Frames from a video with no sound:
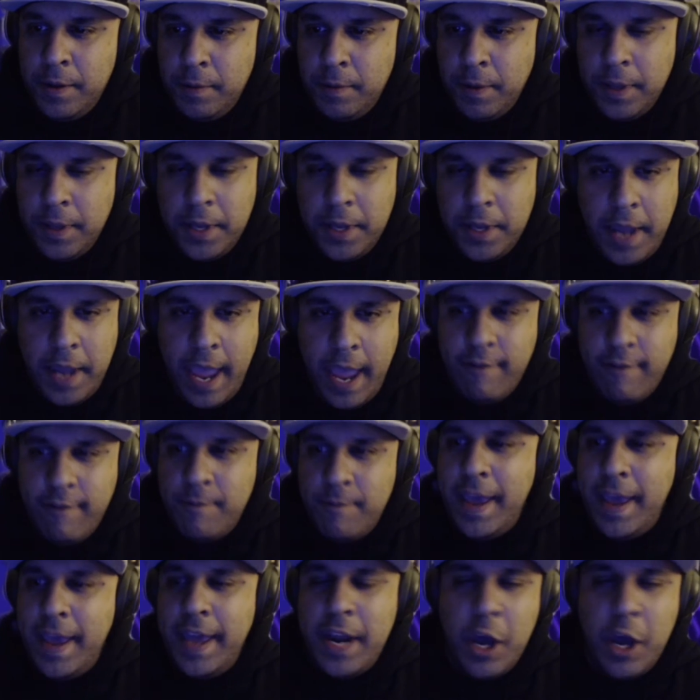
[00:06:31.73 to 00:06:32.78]
Well, there you have it,
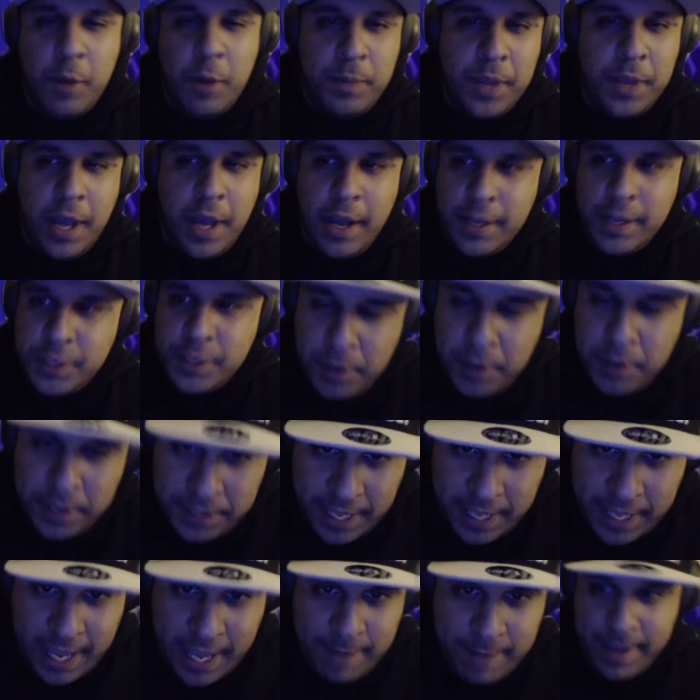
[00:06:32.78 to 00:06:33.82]
man. I hope y'all
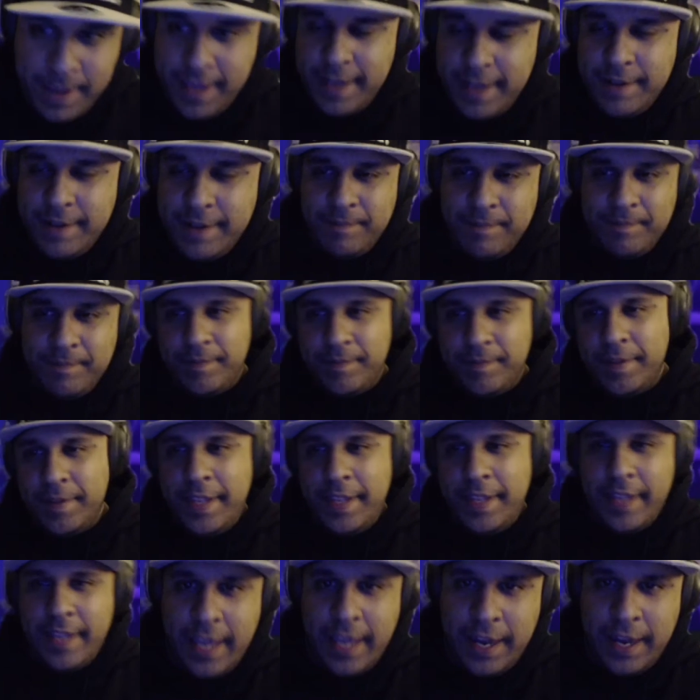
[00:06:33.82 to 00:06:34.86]
enjoyed that, man.
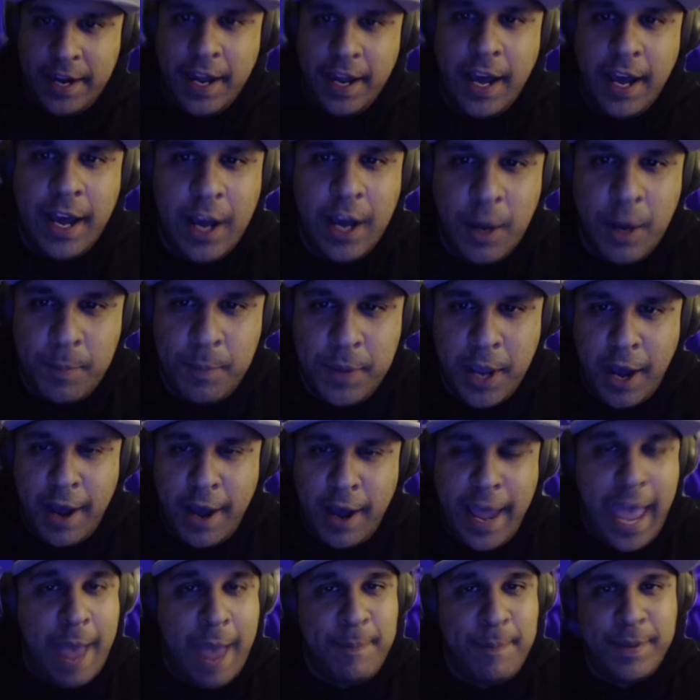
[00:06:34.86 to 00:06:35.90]
And I hope
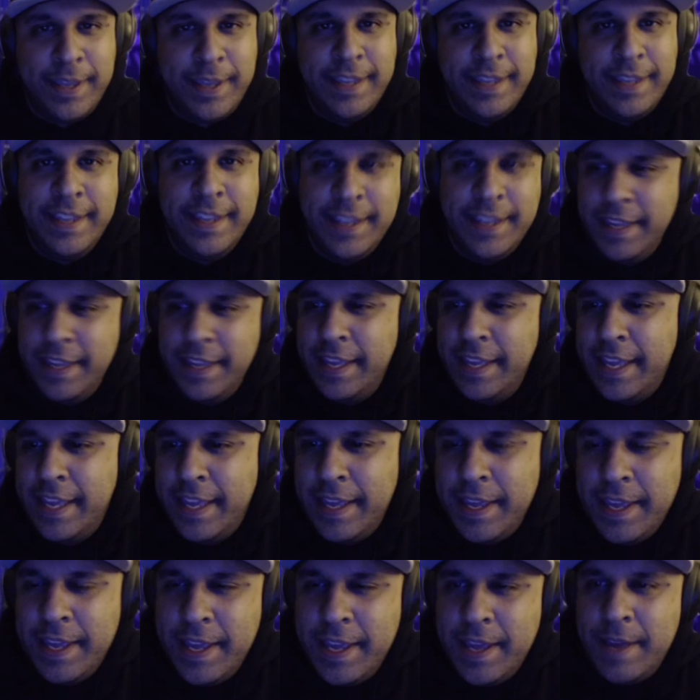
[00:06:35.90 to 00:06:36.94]
y'all happy.
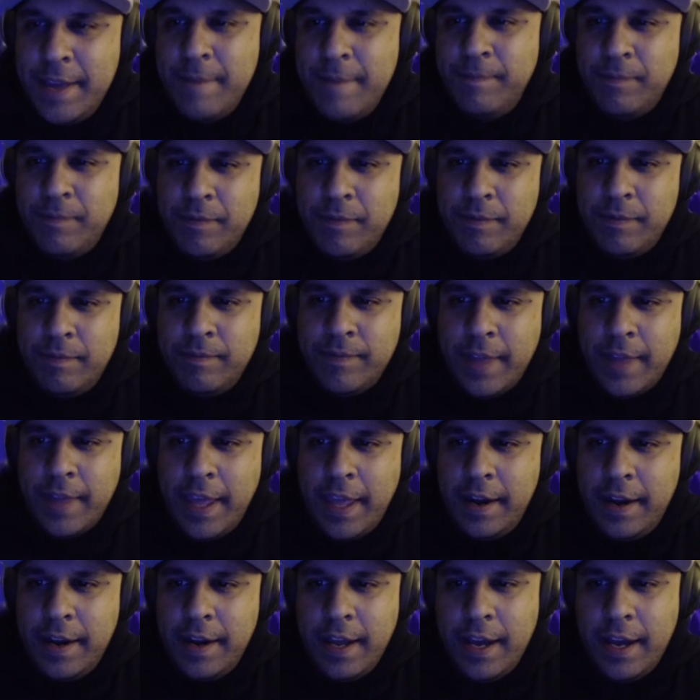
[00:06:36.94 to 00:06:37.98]

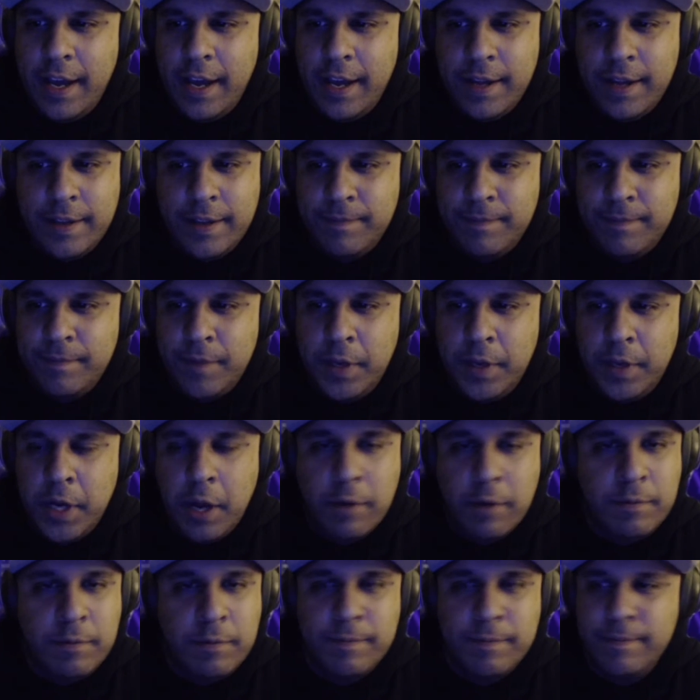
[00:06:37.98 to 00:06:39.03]
And, you
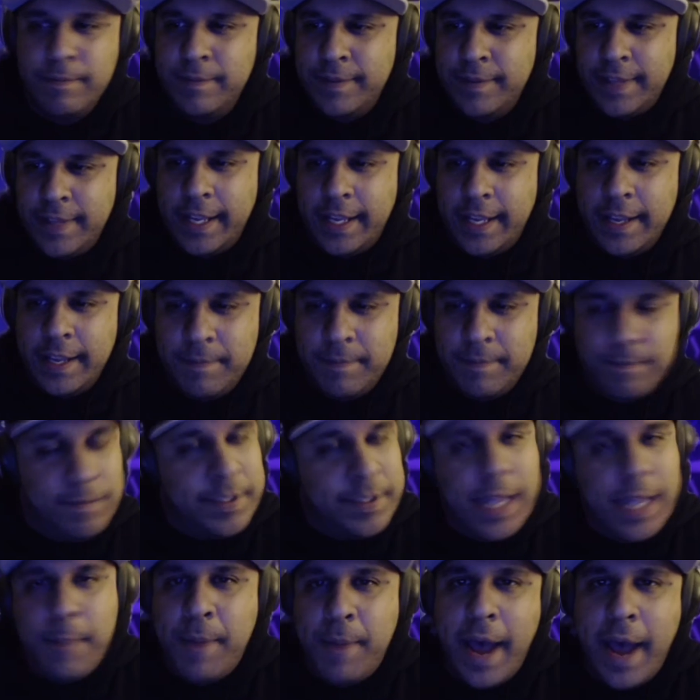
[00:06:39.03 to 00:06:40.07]
know,
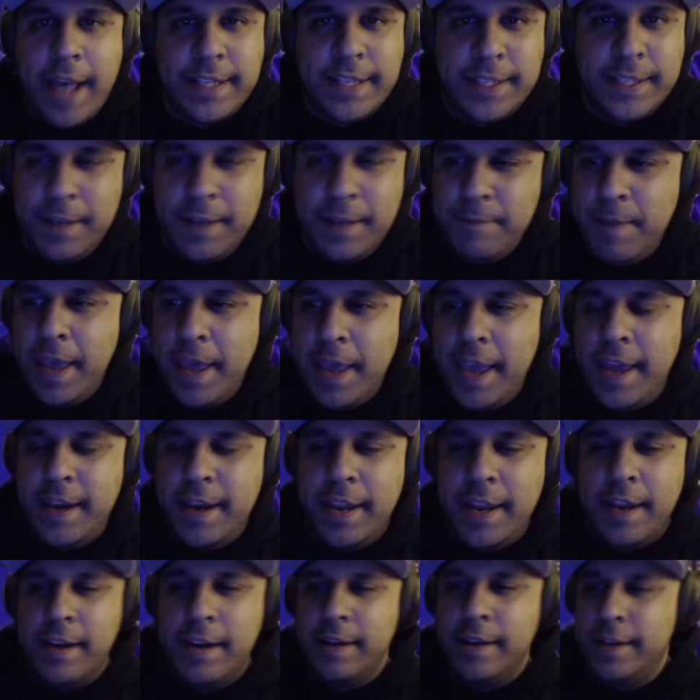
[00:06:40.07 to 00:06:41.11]
stay positive,
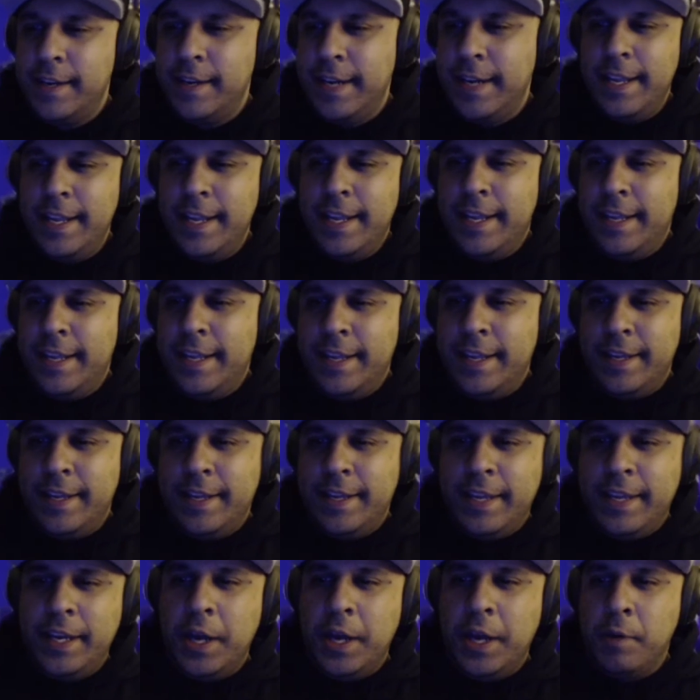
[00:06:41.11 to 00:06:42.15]
man. And,
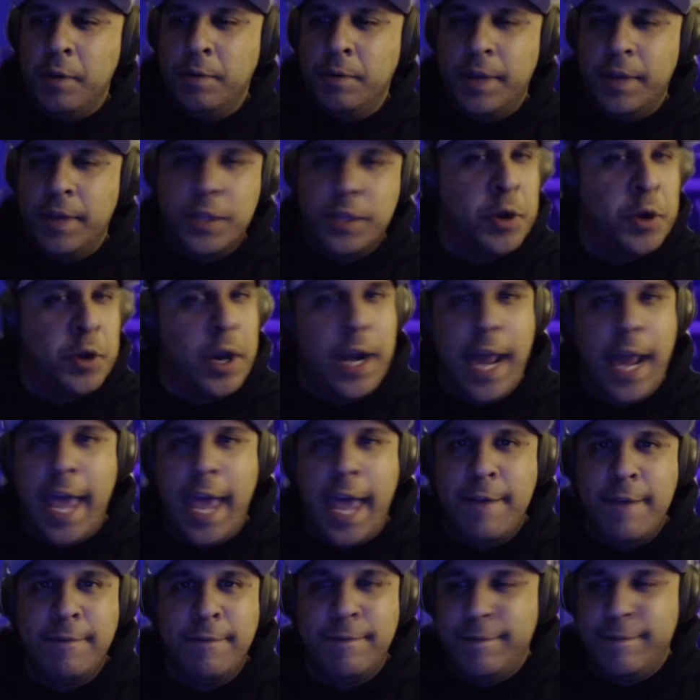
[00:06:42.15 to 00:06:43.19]
you know, enjoy
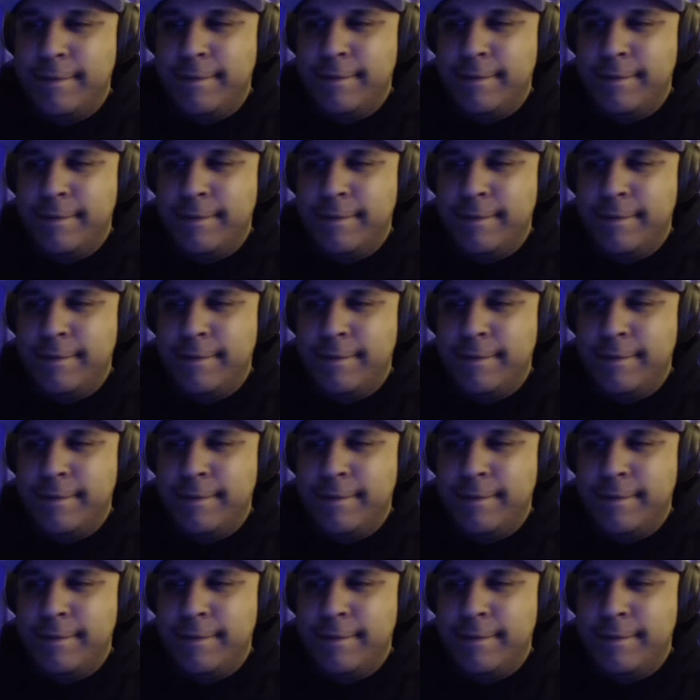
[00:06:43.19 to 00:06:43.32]
life.